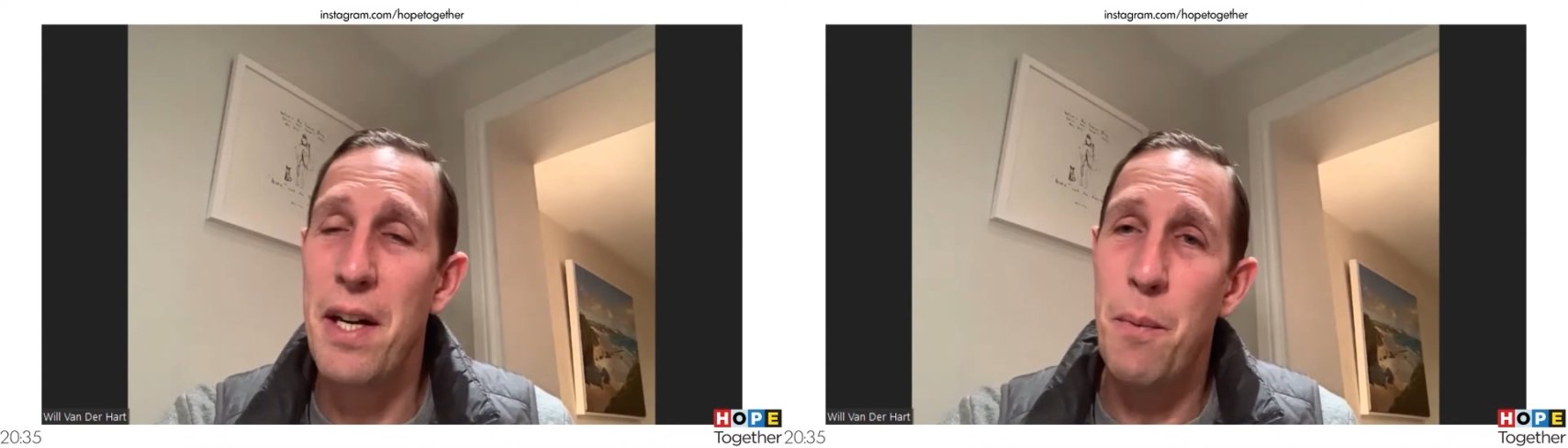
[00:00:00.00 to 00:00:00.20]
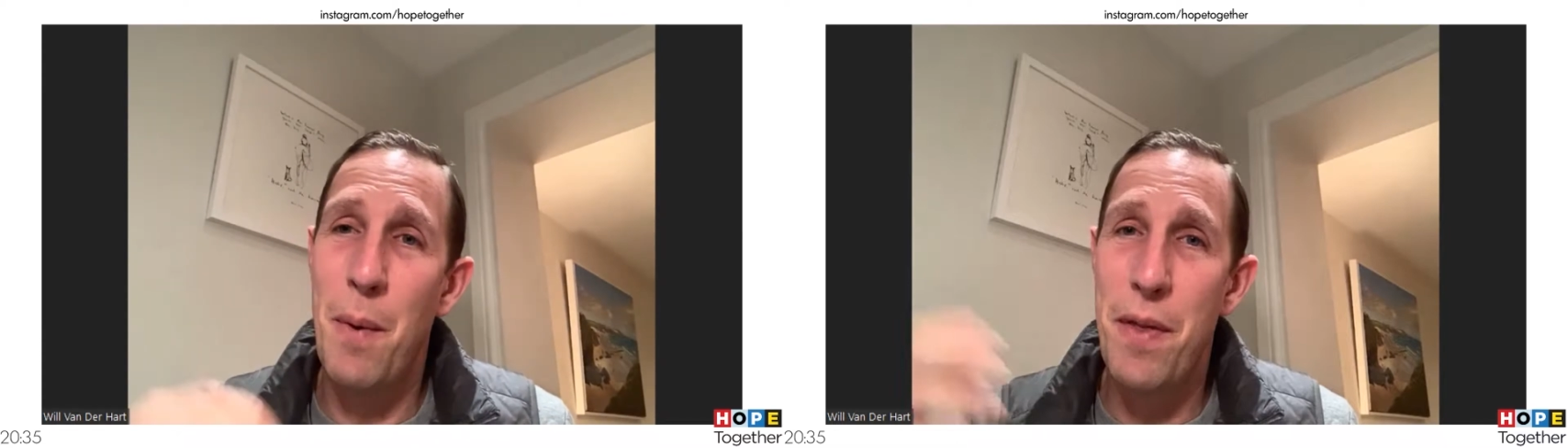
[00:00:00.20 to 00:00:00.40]

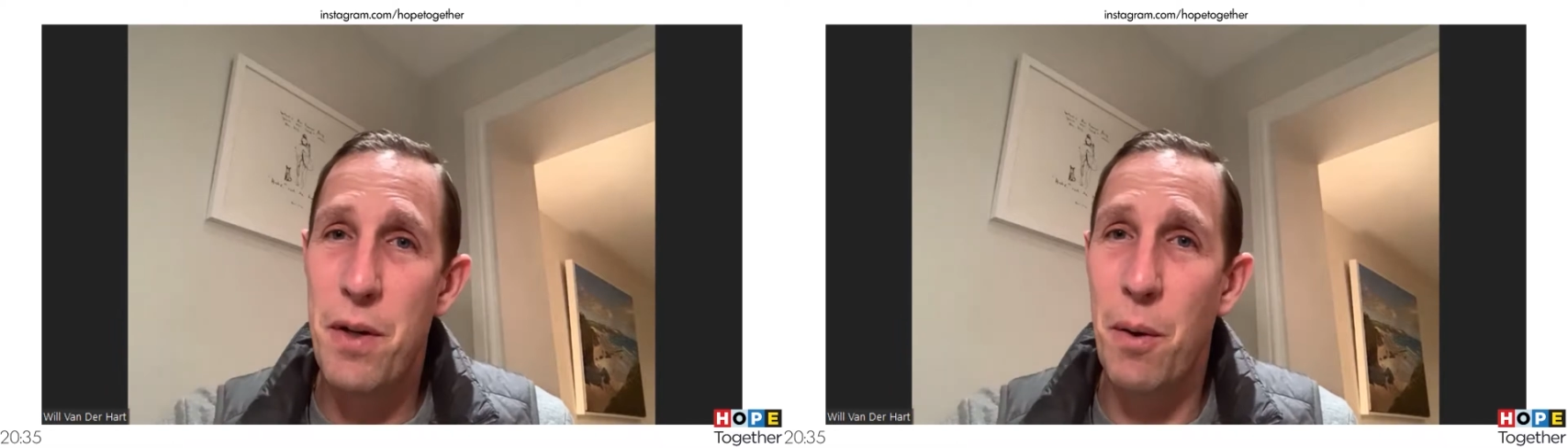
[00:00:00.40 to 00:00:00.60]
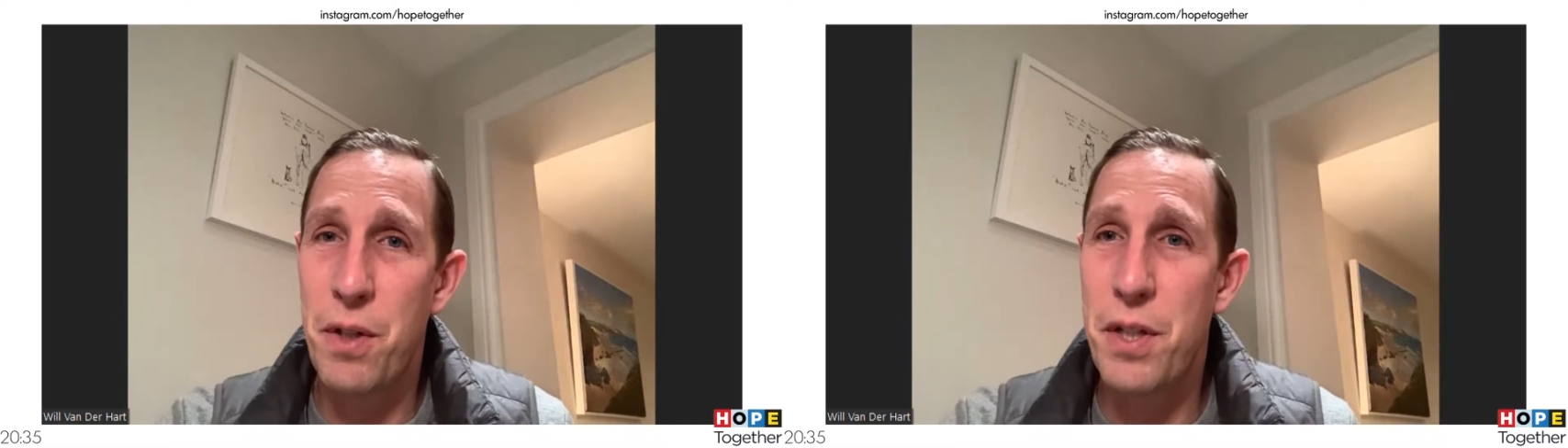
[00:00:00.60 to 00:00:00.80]
when the
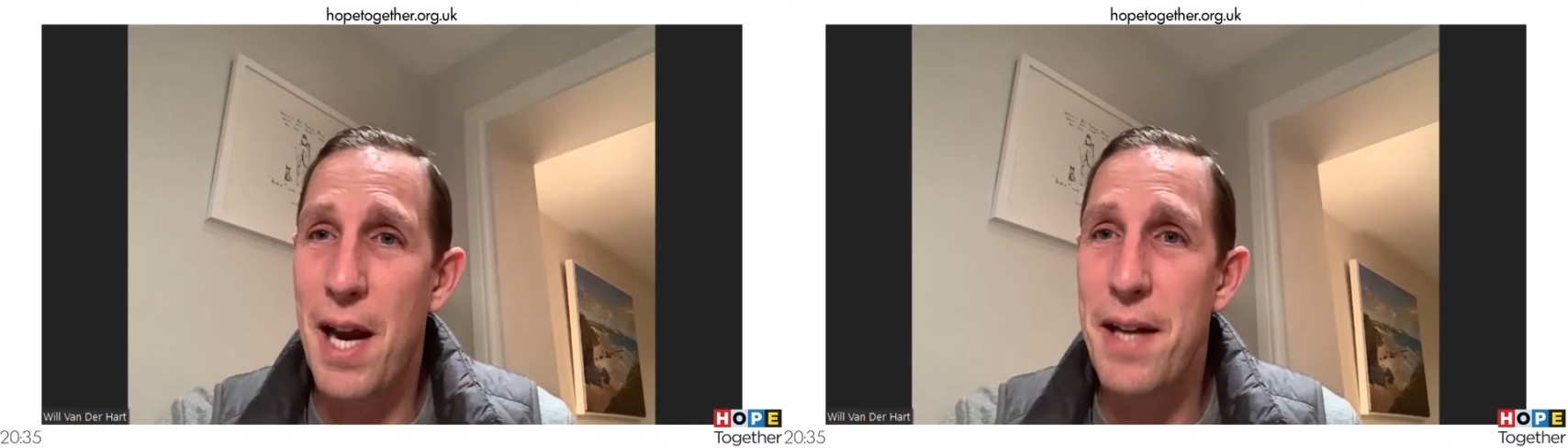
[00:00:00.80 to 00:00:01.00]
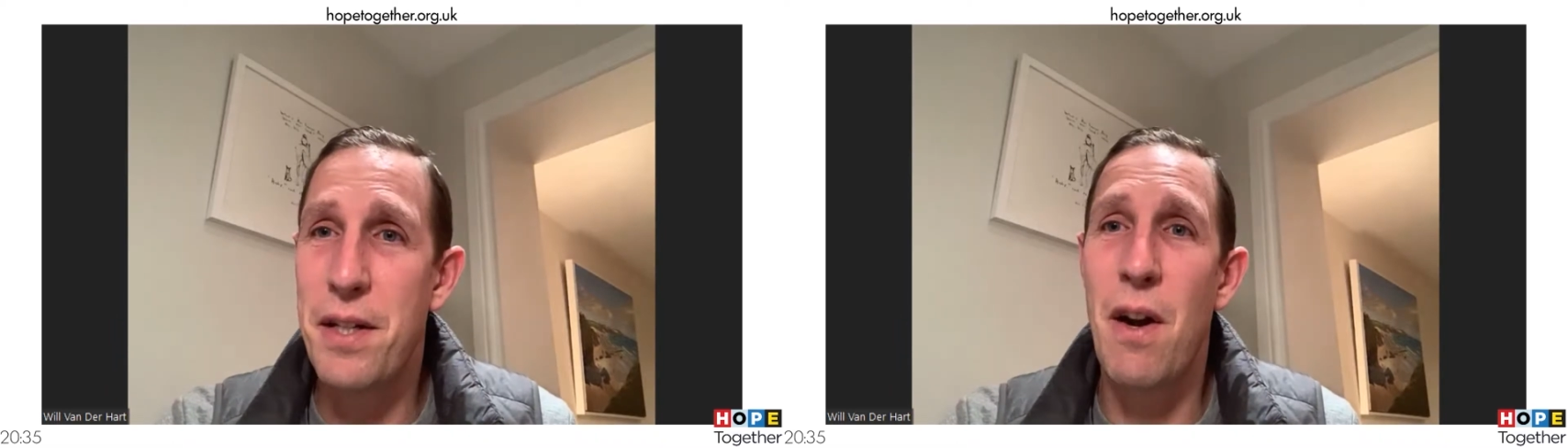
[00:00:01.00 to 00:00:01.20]
doctor
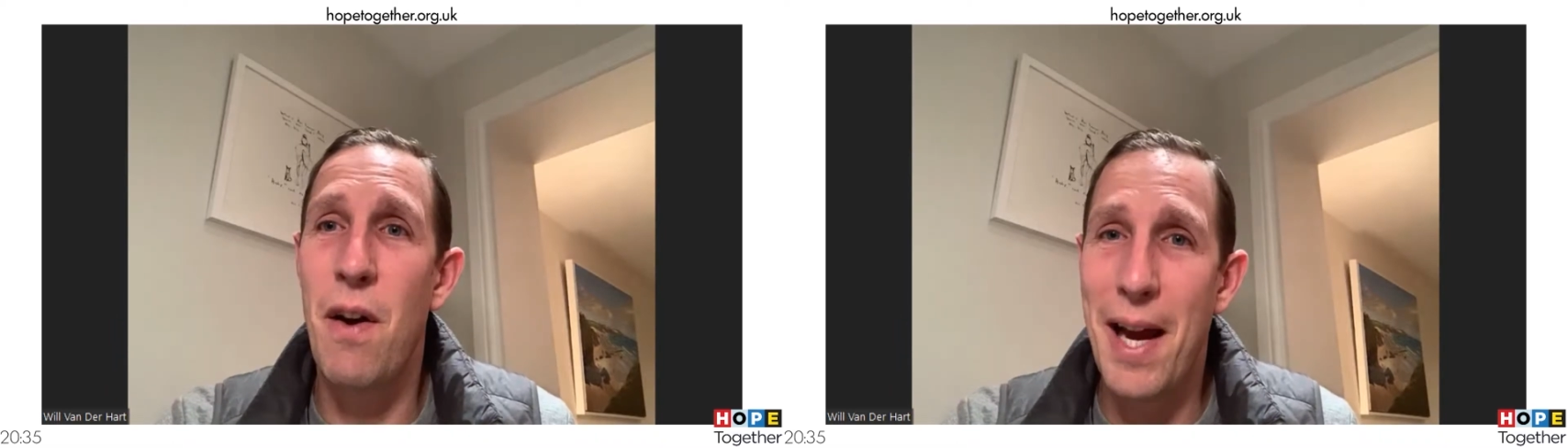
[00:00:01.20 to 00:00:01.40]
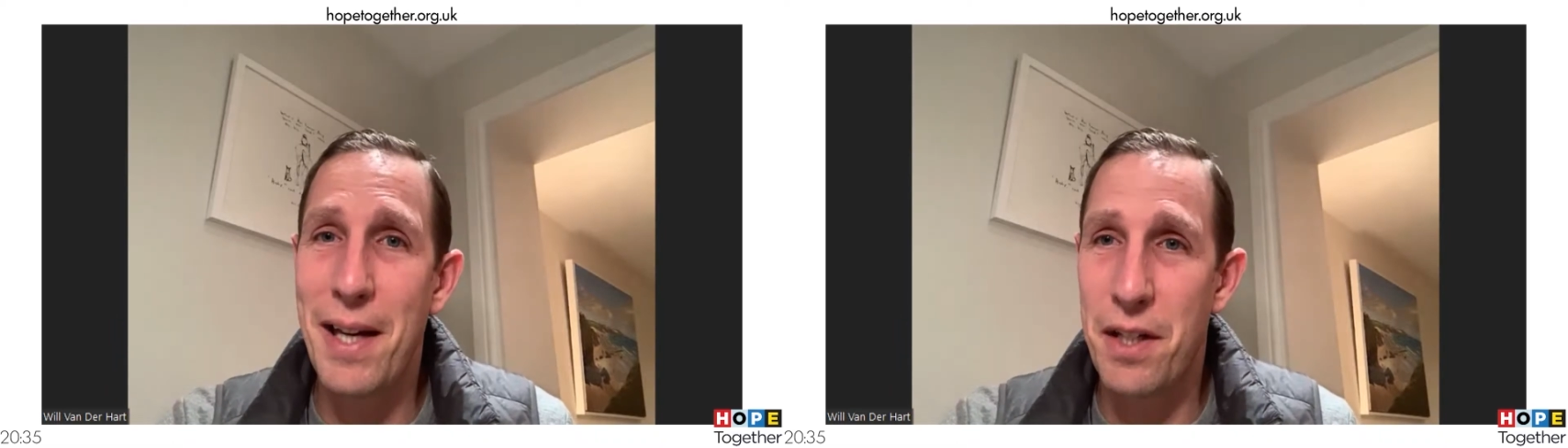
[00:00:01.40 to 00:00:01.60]
says
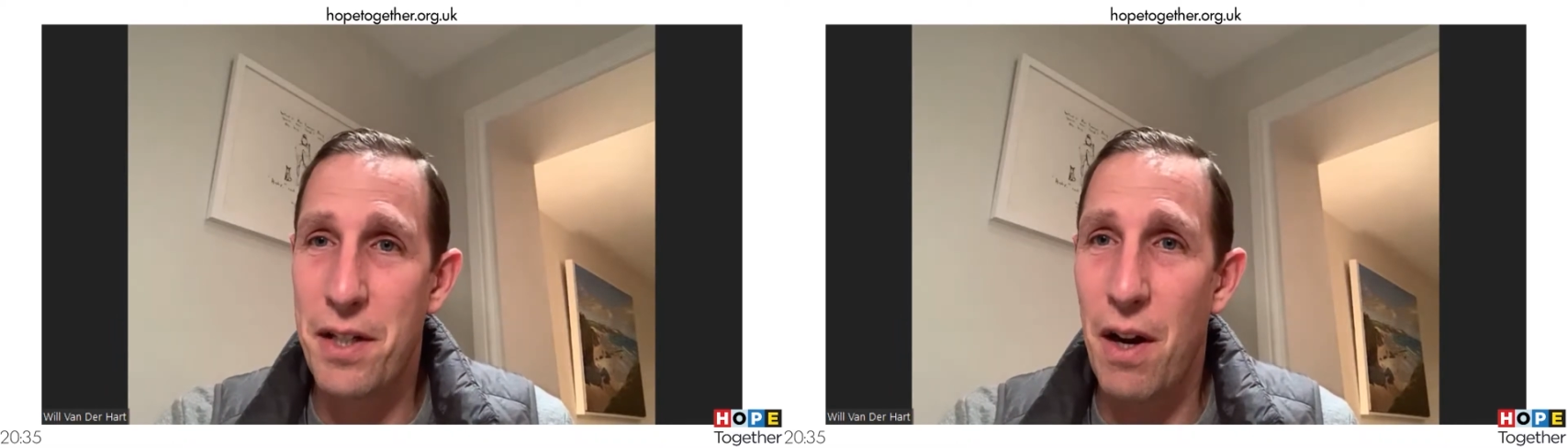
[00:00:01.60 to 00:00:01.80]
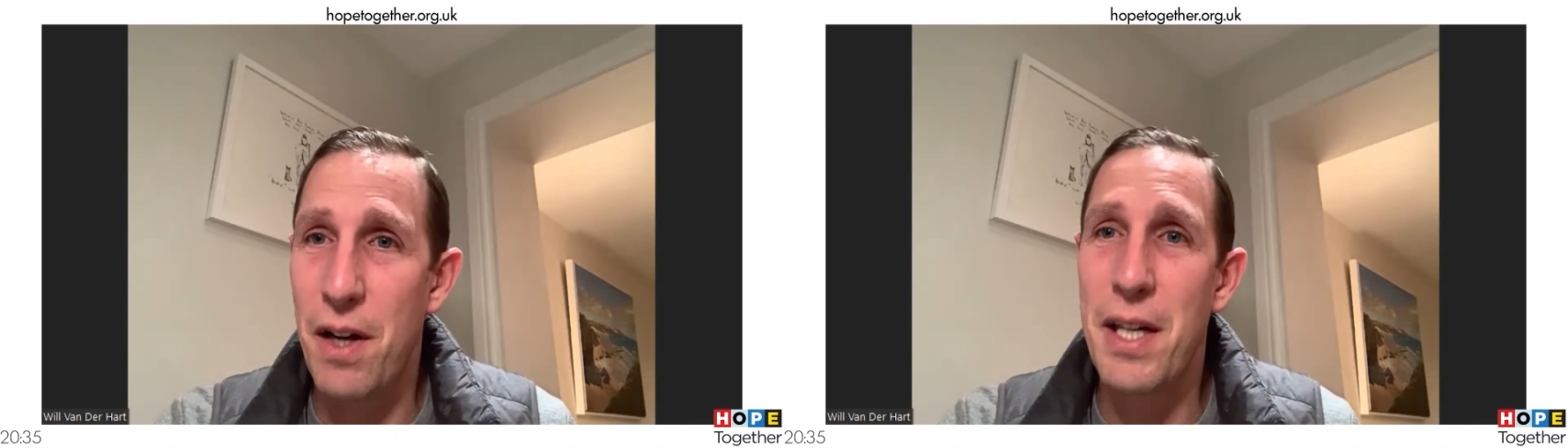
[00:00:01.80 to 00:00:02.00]
start
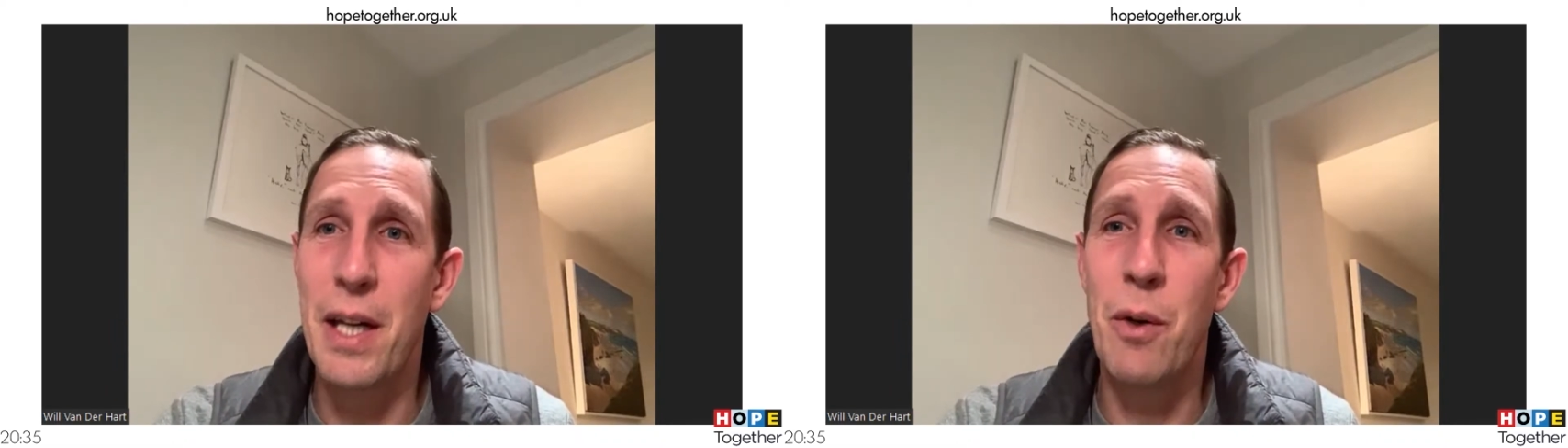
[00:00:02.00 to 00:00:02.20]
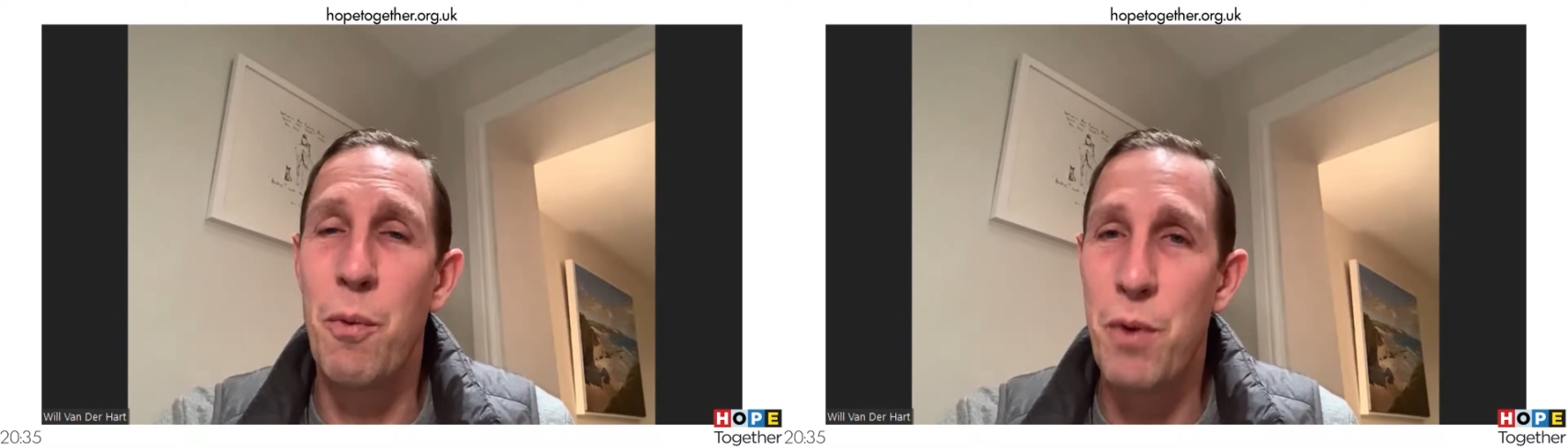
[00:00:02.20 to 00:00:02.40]
exercising or